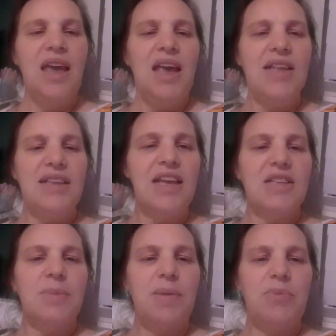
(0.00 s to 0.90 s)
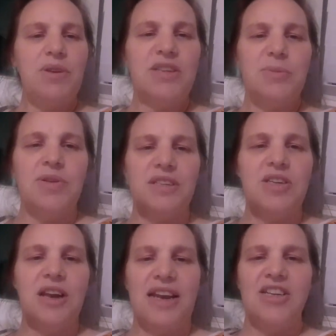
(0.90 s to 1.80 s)
It's against my principles
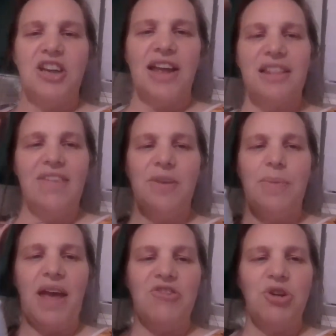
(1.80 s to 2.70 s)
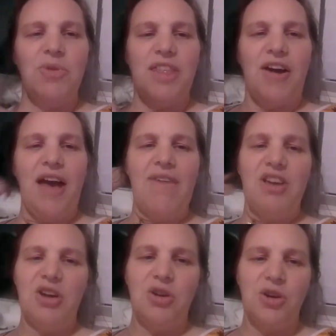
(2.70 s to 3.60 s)
to let a child leave the pantry without
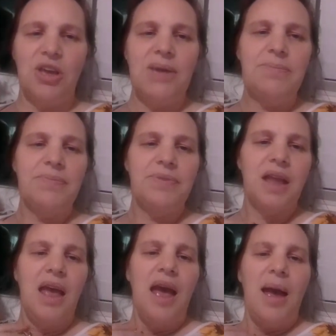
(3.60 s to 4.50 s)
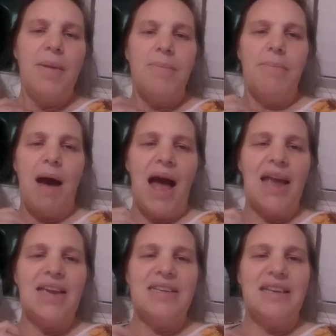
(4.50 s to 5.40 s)
having a cookie.
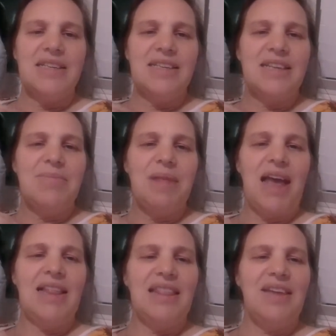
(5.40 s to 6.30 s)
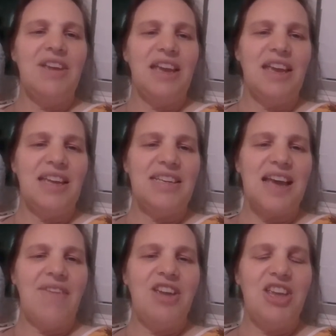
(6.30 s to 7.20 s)
My, it does seem like living again to
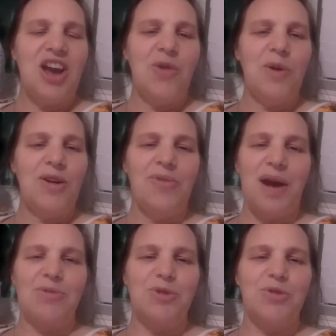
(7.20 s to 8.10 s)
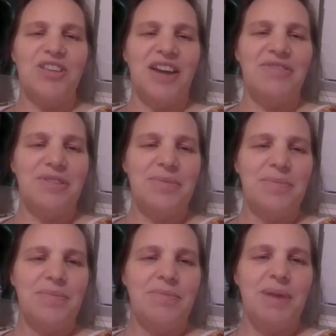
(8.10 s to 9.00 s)
have a young one around to stuff."
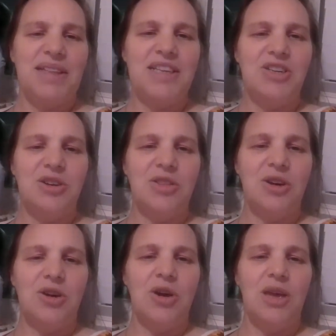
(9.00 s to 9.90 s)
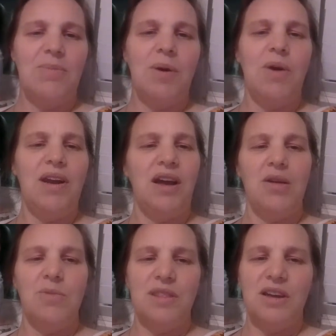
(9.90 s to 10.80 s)
Betsy took the cookie, but went
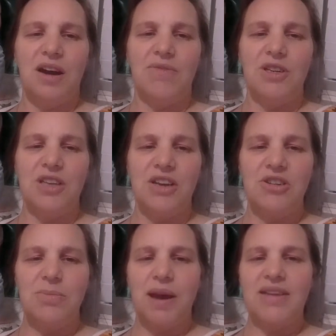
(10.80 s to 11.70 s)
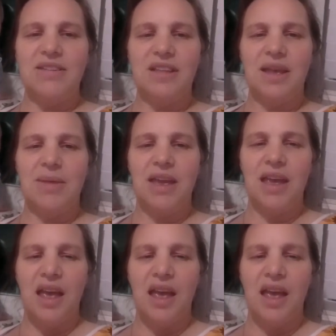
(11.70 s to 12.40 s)
on with the conversation by exclaiming,